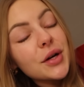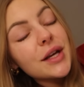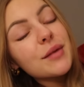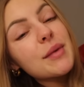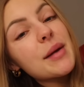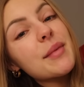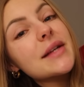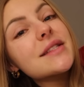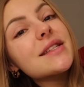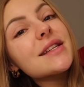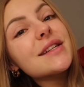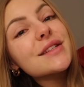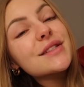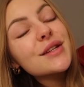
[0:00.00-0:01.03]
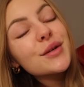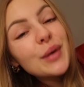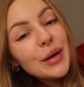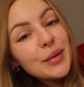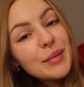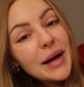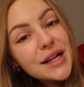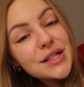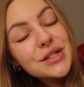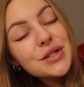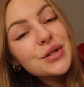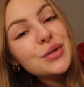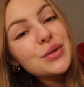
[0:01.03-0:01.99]
morning, my besties. Welcome back
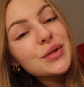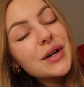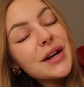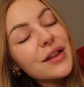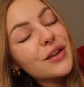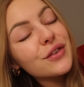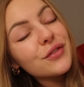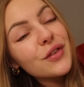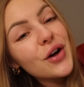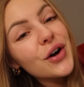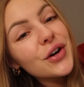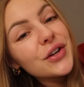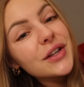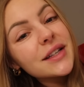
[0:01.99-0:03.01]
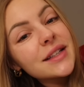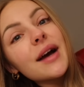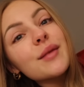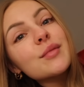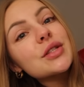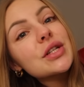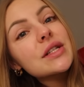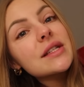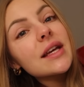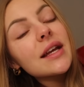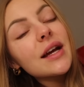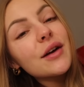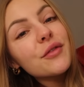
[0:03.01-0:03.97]
to another vlog. I'm just
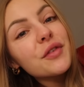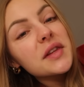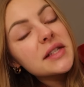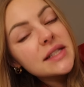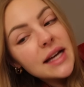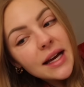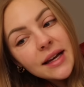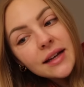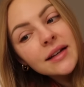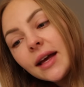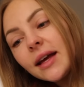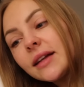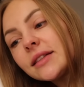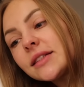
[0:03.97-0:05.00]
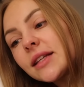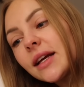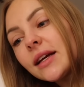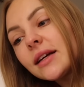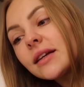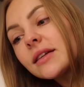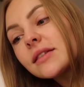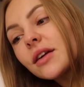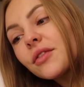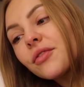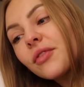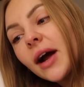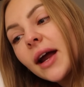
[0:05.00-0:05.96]
getting up for the day. And today is
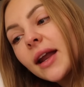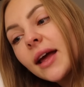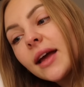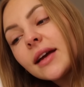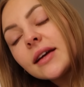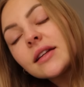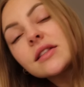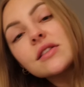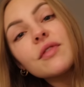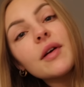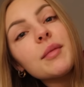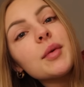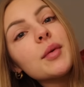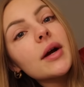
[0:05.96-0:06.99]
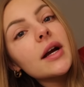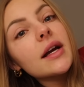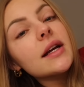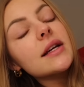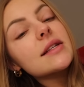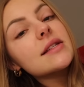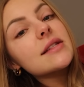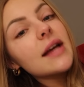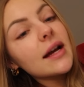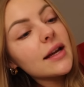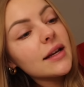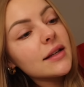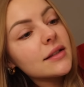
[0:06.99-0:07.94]
Friday. It's February
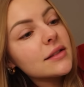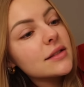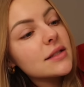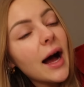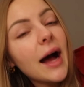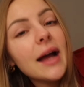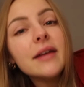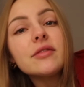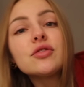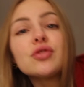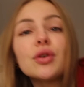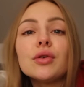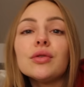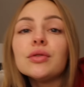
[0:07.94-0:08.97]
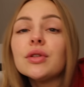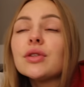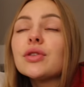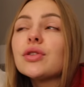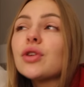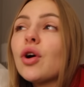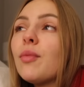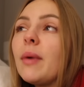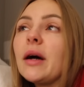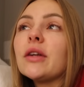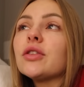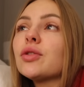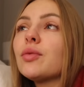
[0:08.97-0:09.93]
2nd. I have struggled so
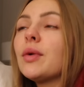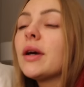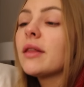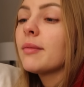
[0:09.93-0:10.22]
much with